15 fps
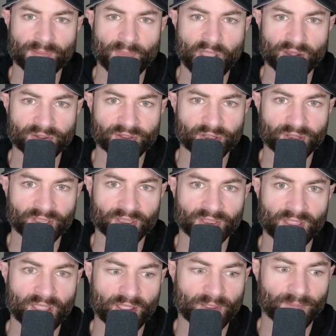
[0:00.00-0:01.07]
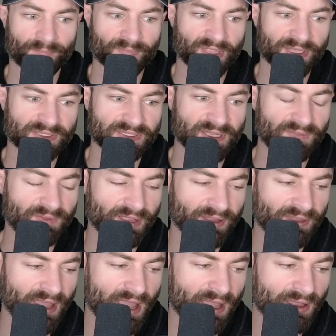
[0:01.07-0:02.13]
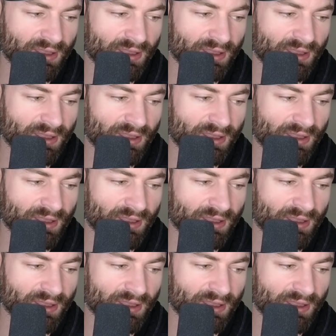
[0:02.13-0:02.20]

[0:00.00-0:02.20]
monitoring um, and stuff like that.